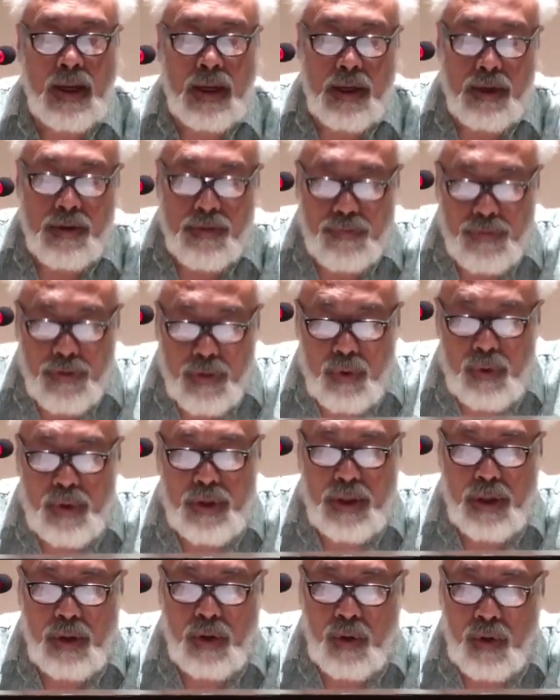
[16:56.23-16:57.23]
He
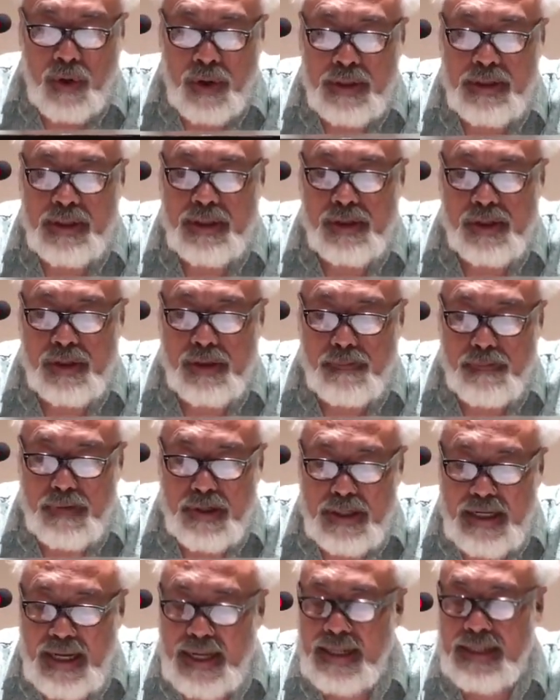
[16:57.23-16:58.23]
viewed the origins of
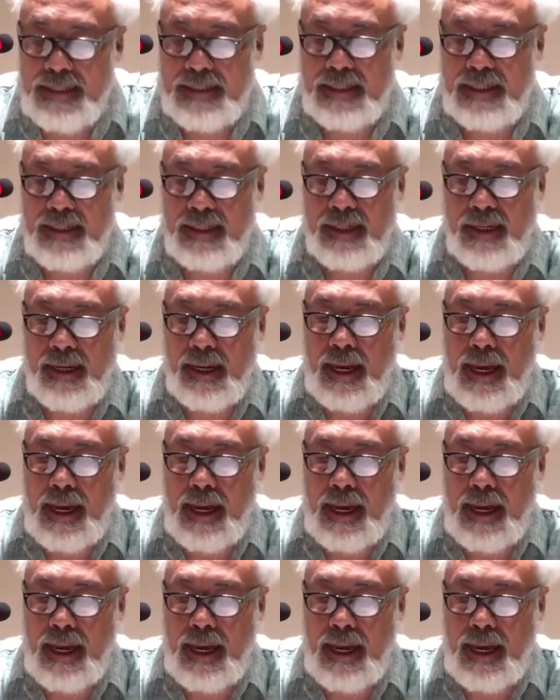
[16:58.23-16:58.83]
modernity